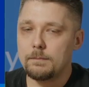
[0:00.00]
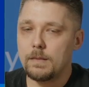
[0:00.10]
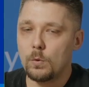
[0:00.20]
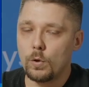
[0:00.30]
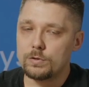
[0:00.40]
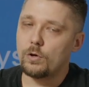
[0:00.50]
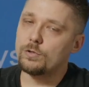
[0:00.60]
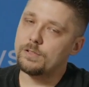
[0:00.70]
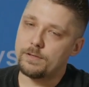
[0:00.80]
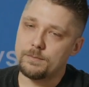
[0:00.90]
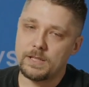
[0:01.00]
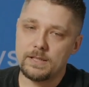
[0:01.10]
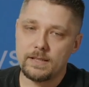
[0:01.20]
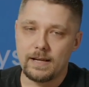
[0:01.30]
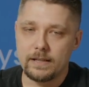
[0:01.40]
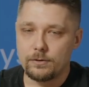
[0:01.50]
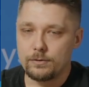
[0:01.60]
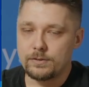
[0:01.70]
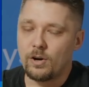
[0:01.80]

what on the very beginning I called